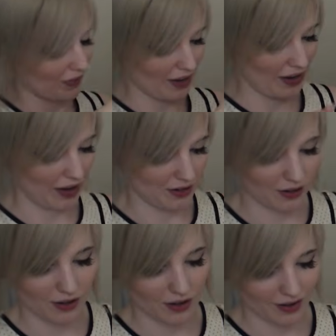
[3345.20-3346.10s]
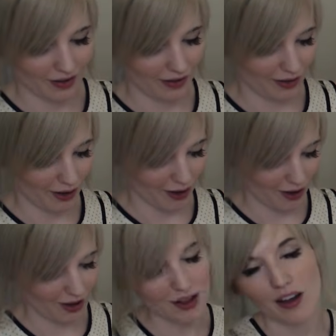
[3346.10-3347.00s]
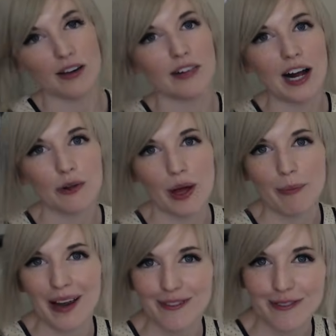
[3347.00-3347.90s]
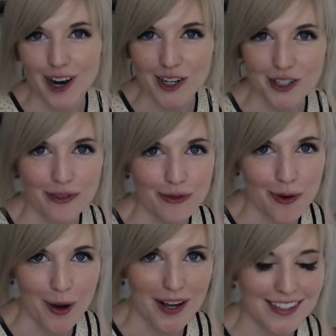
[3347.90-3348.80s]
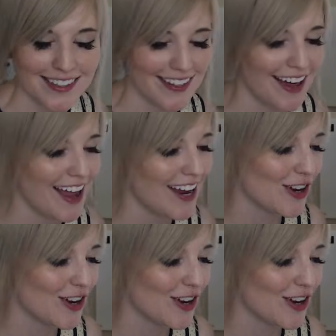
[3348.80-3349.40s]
and of how that might function for us today.